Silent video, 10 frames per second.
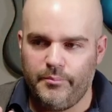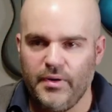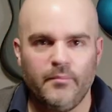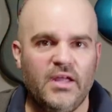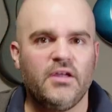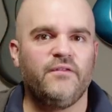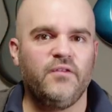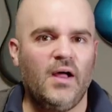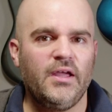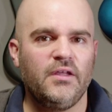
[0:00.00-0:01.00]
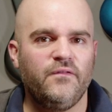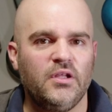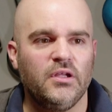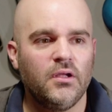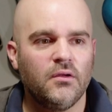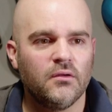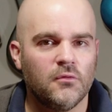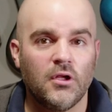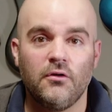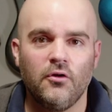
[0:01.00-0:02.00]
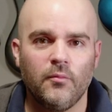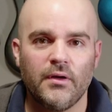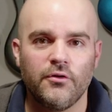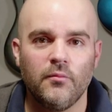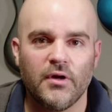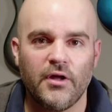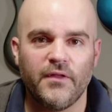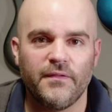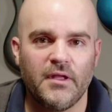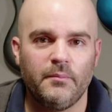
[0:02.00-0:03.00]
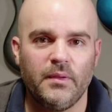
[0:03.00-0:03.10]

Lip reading: but make it a flying V? Well, I don't know about you, but I thought that'd